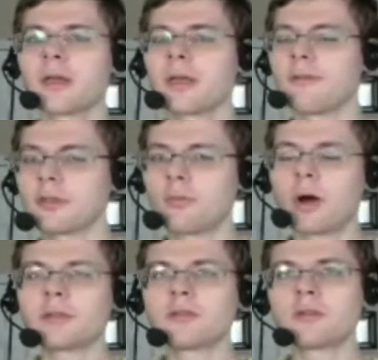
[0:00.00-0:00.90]
If you
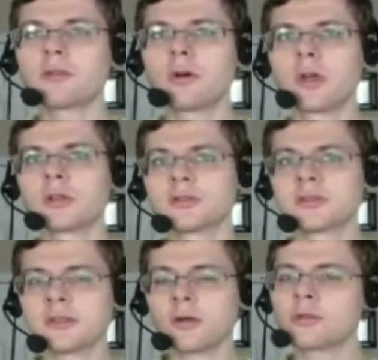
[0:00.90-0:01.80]
want to
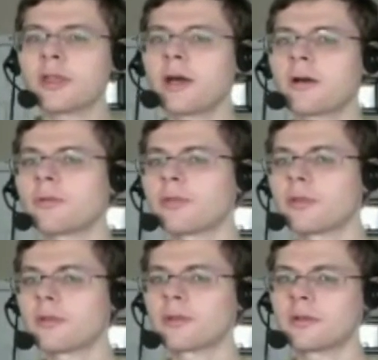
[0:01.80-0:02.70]
slow down
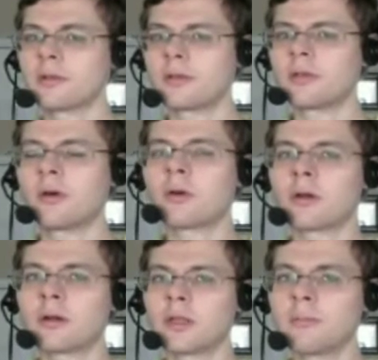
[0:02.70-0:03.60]

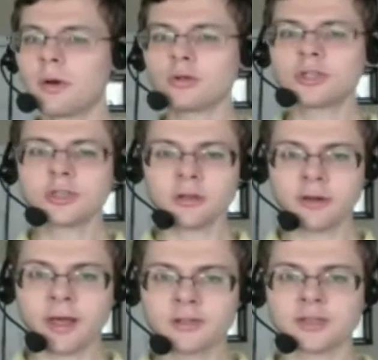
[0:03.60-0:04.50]
your emotional
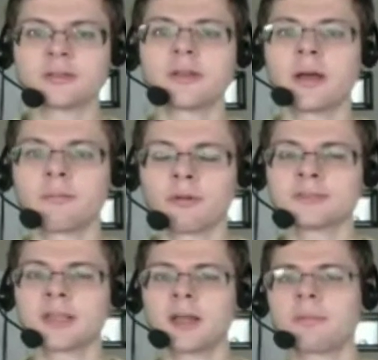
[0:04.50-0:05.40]
reaction time, for
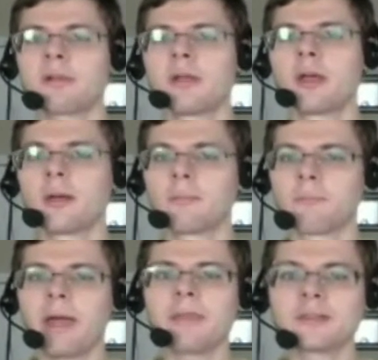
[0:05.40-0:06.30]
example,
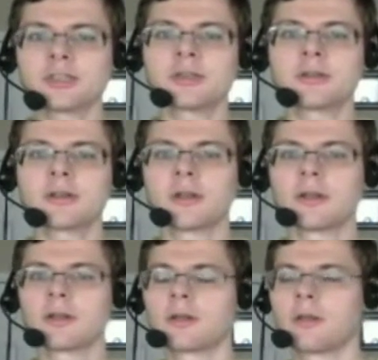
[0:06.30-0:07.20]
managing
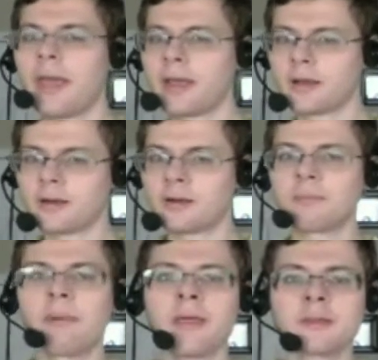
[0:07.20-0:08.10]
anger,
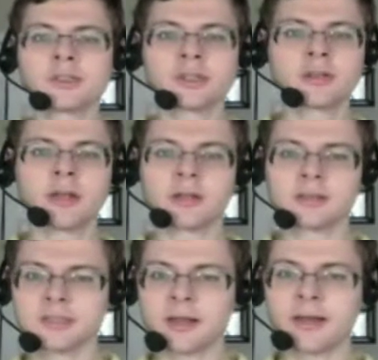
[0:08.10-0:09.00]
managing
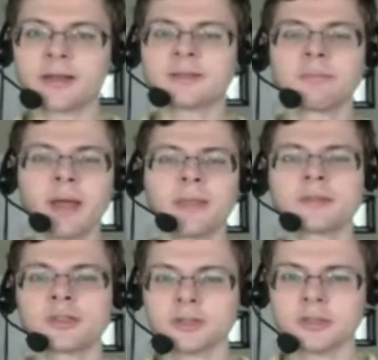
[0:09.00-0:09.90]
anxiety,
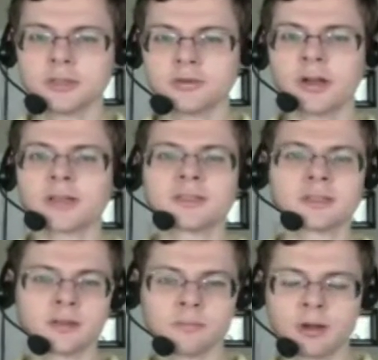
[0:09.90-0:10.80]
managing stress,
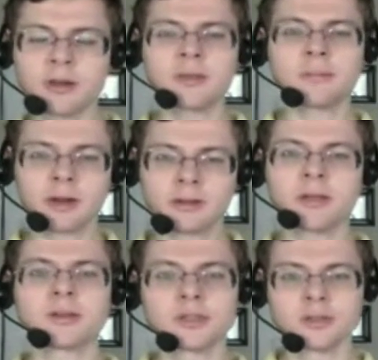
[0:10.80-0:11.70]
that breathing
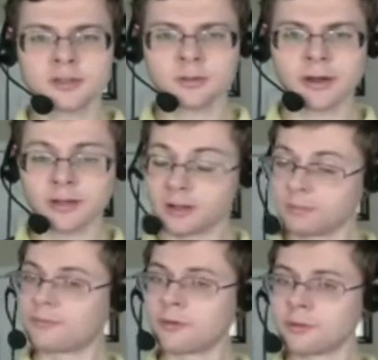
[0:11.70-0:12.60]
meditation is quite
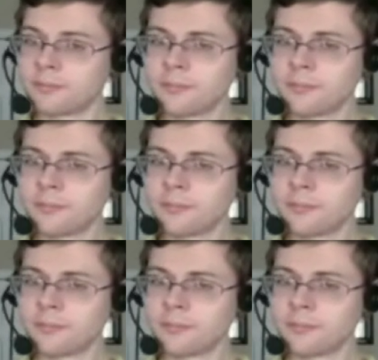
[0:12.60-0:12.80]
helpful,